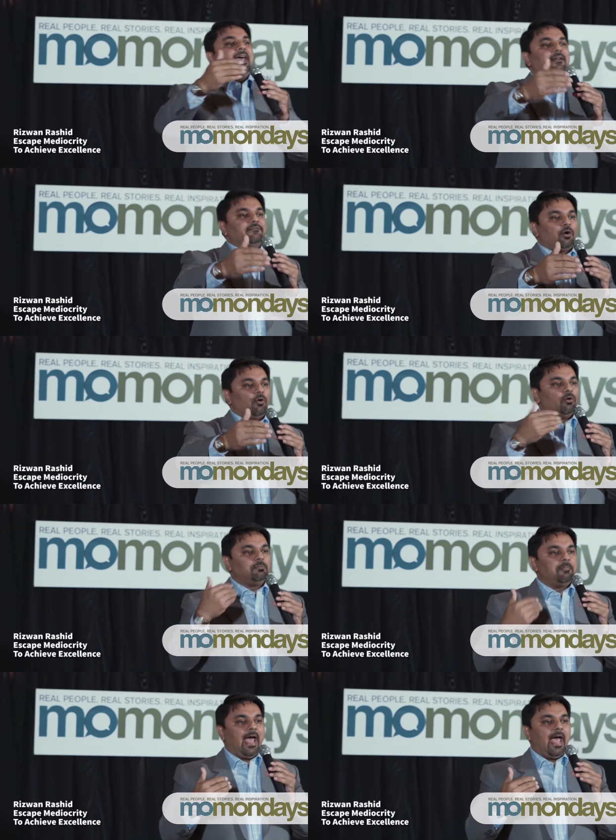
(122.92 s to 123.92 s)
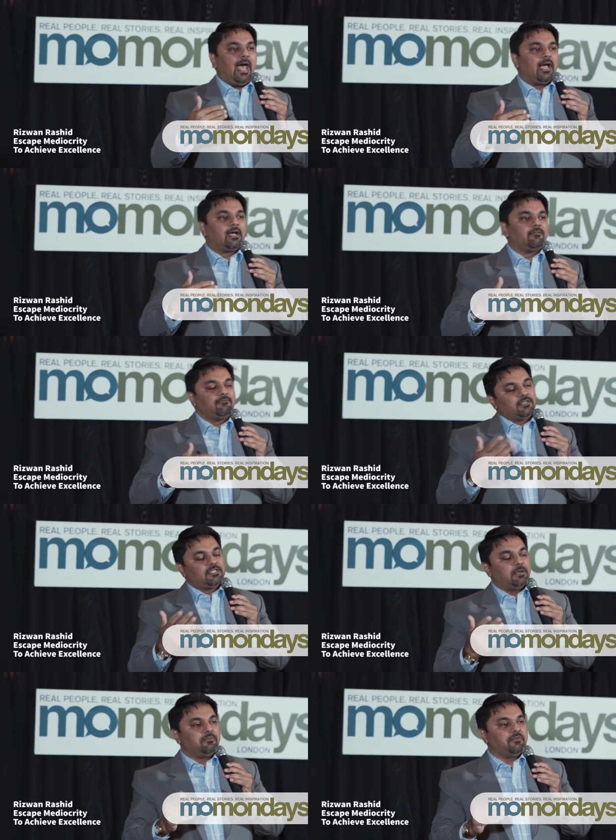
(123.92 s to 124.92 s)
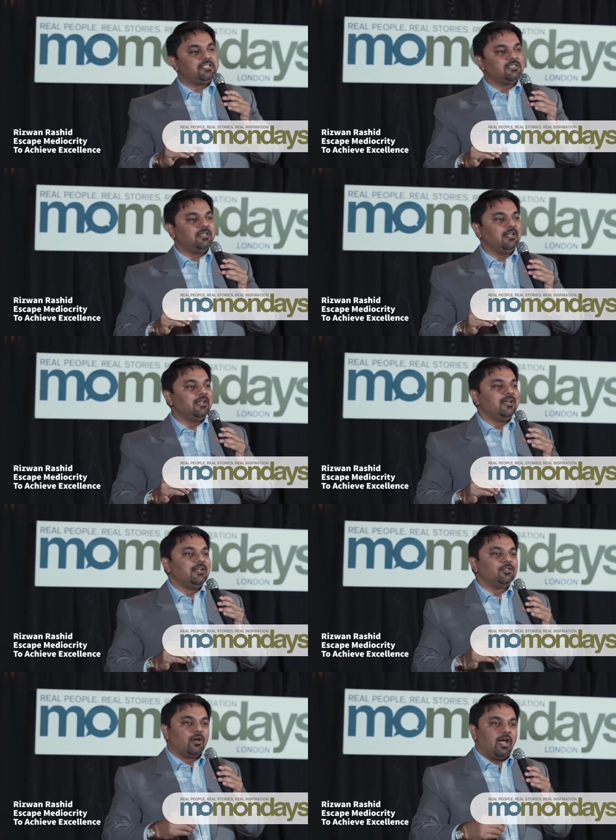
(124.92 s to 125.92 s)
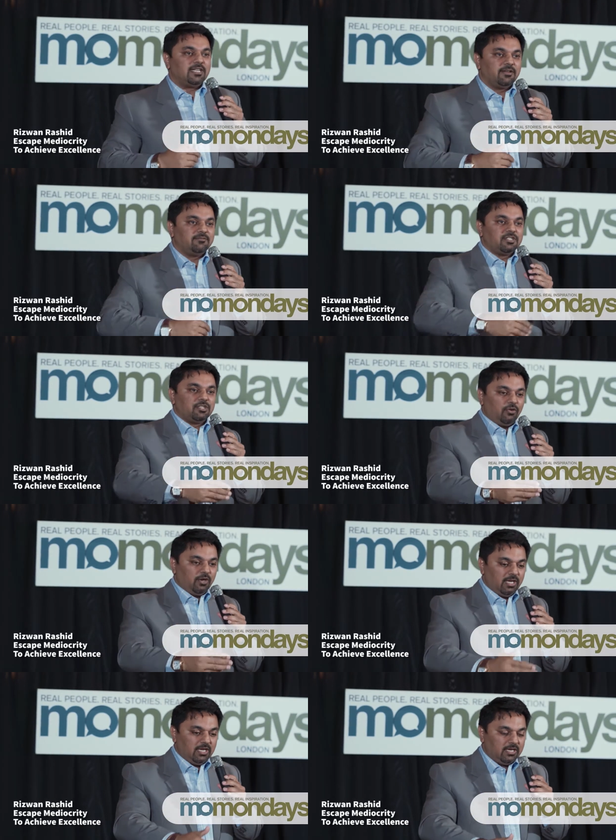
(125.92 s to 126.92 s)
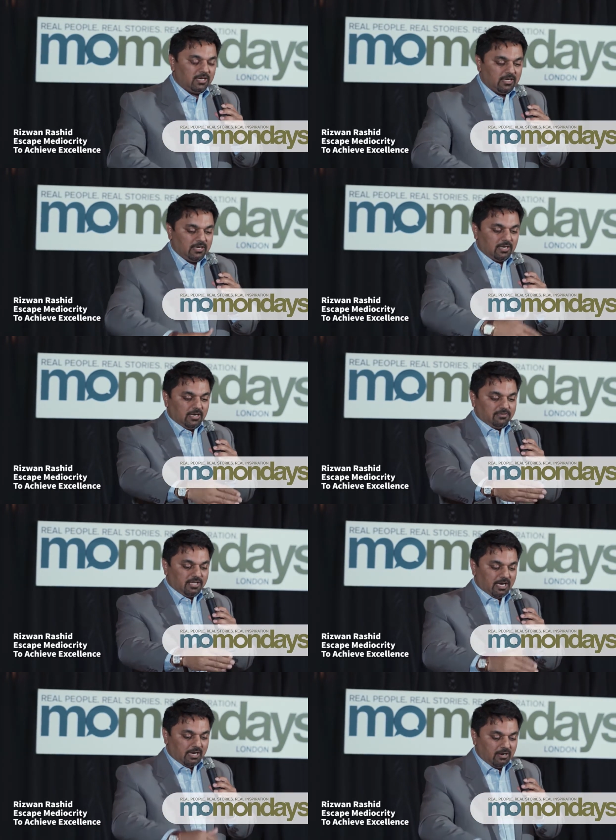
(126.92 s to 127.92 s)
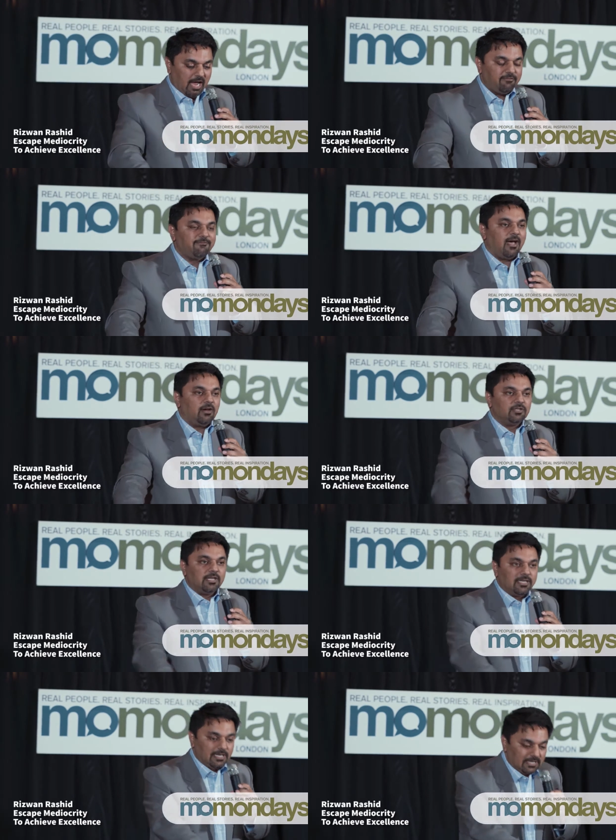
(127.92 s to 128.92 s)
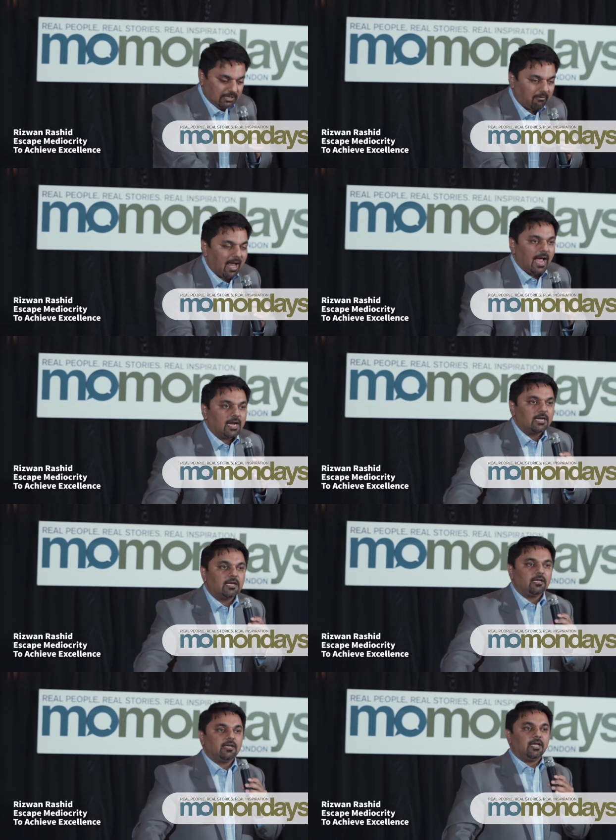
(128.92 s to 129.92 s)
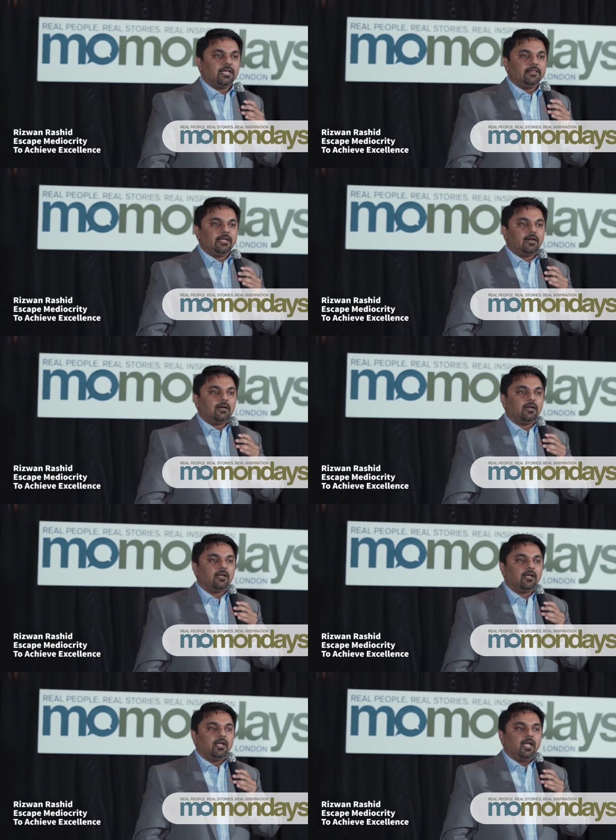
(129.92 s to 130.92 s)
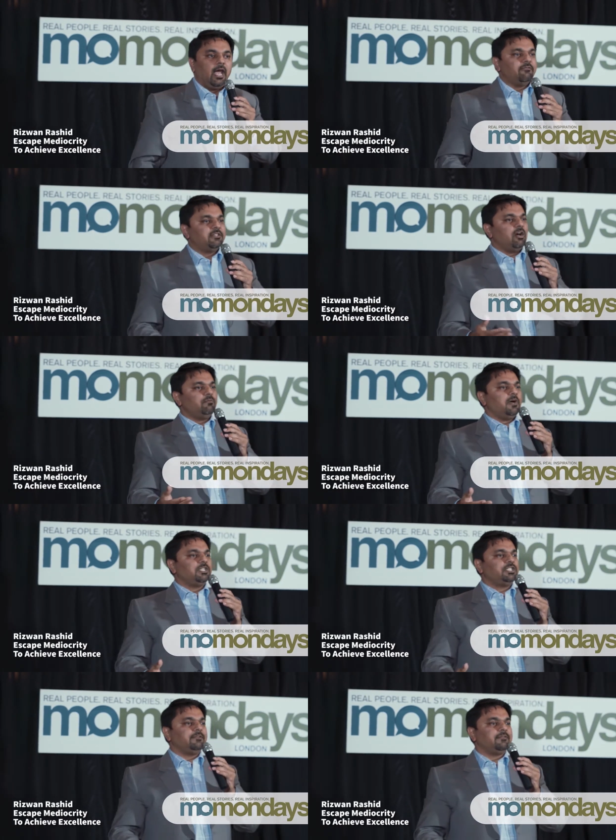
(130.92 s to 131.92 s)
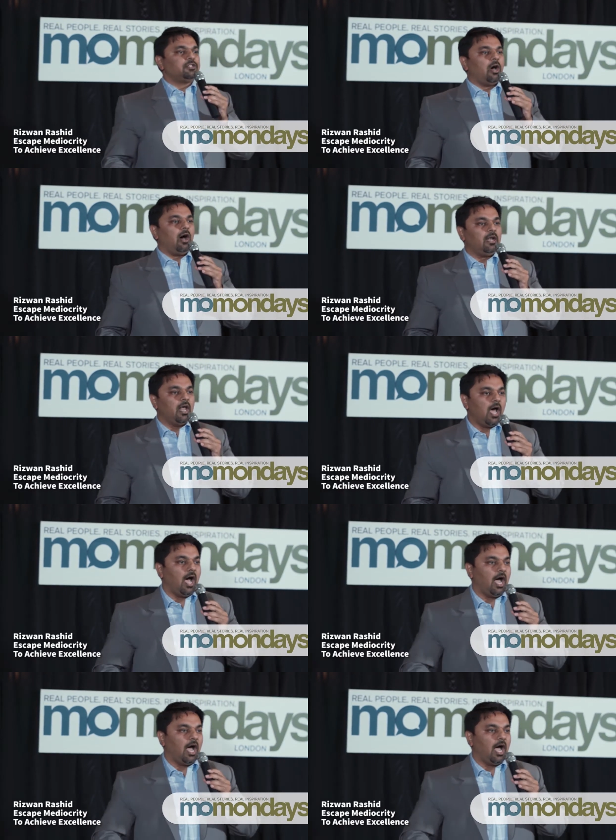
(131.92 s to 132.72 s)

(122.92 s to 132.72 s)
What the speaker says: of the whole pack for some reason. So as I was going over there, I found a little crack in there. And without much even thought, I